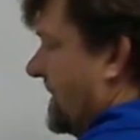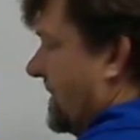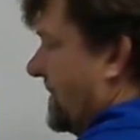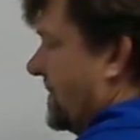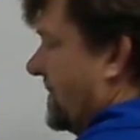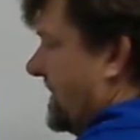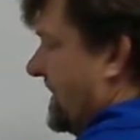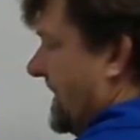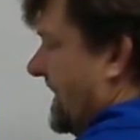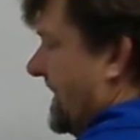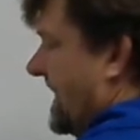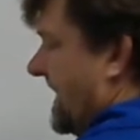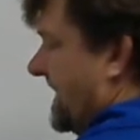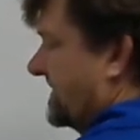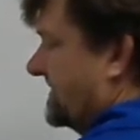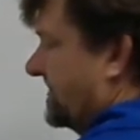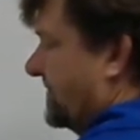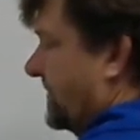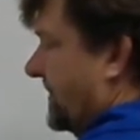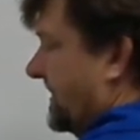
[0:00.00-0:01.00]
We get
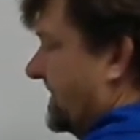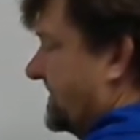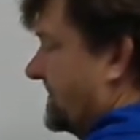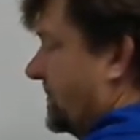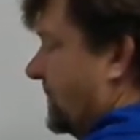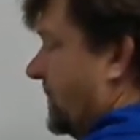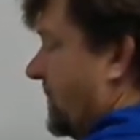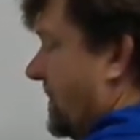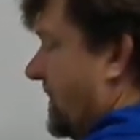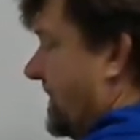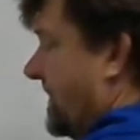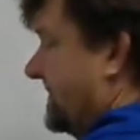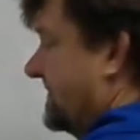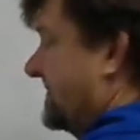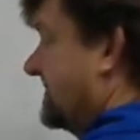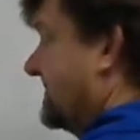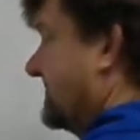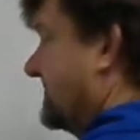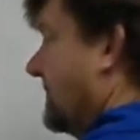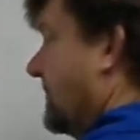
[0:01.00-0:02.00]
x plus 1
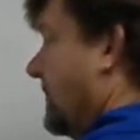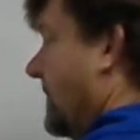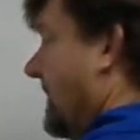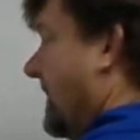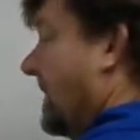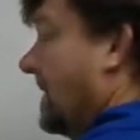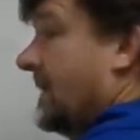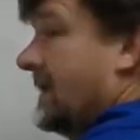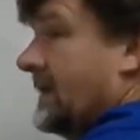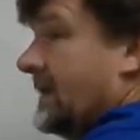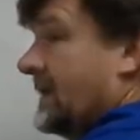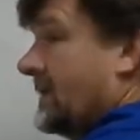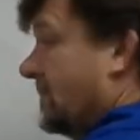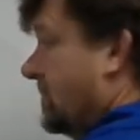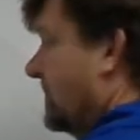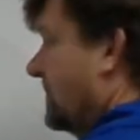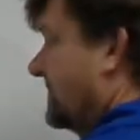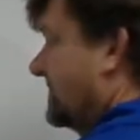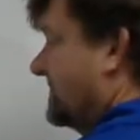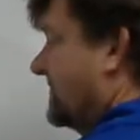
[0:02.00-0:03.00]
squared
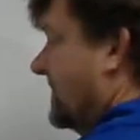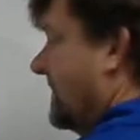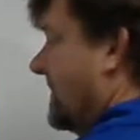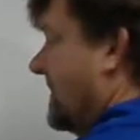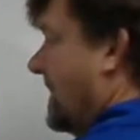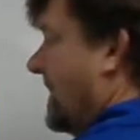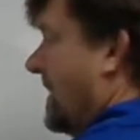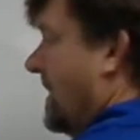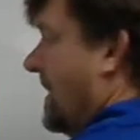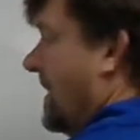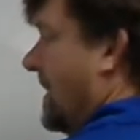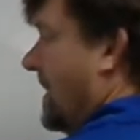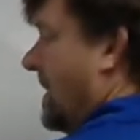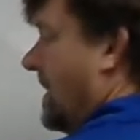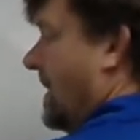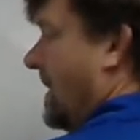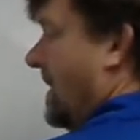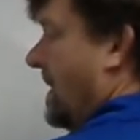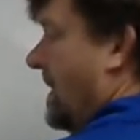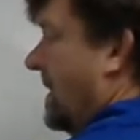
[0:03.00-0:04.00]
equals
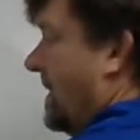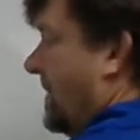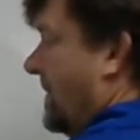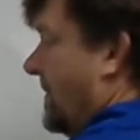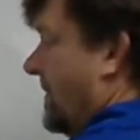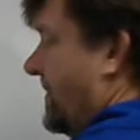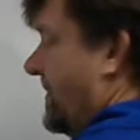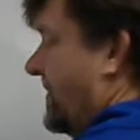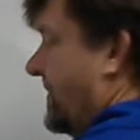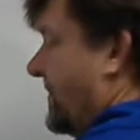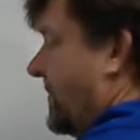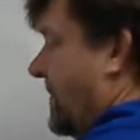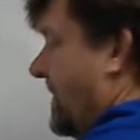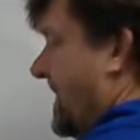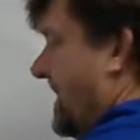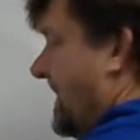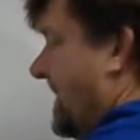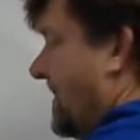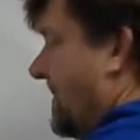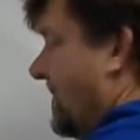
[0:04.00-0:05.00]

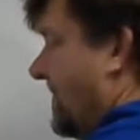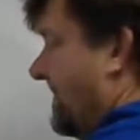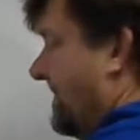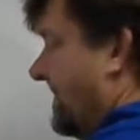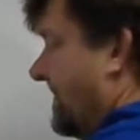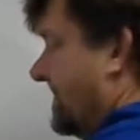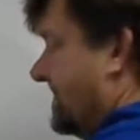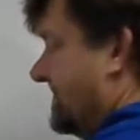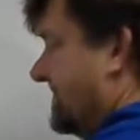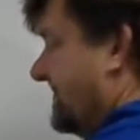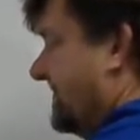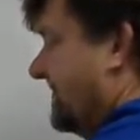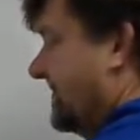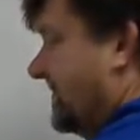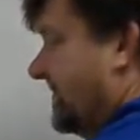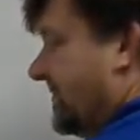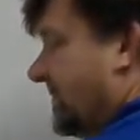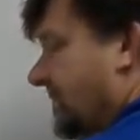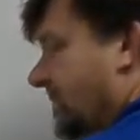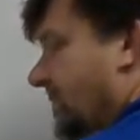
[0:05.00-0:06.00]
3 over
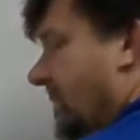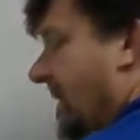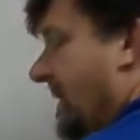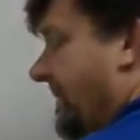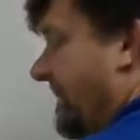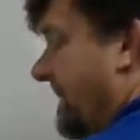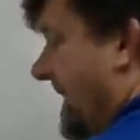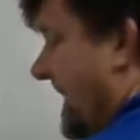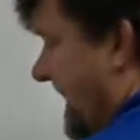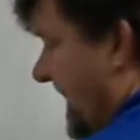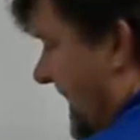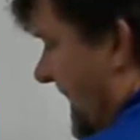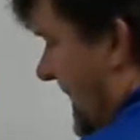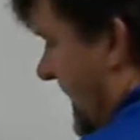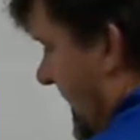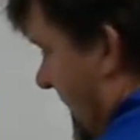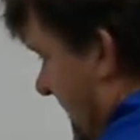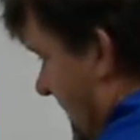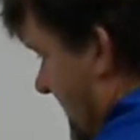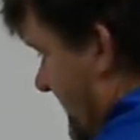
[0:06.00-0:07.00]
2. And
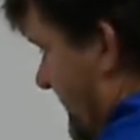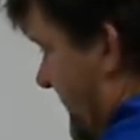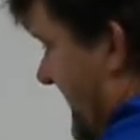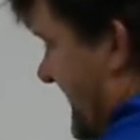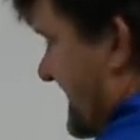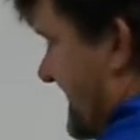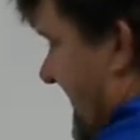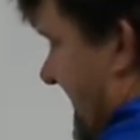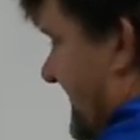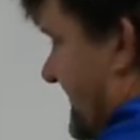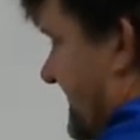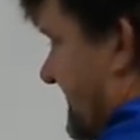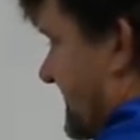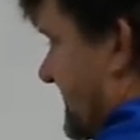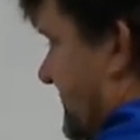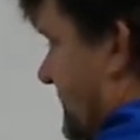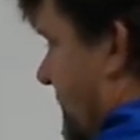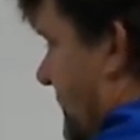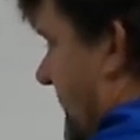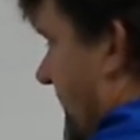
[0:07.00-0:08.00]
then we take the
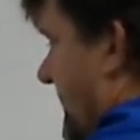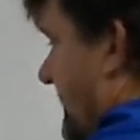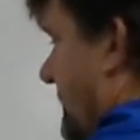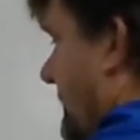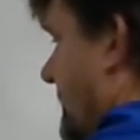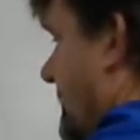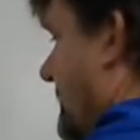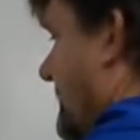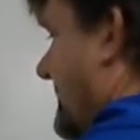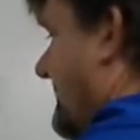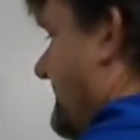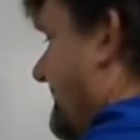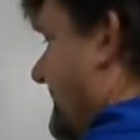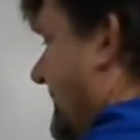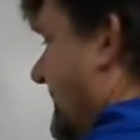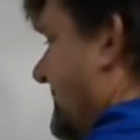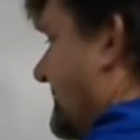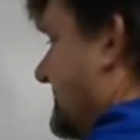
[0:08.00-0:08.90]
square root of both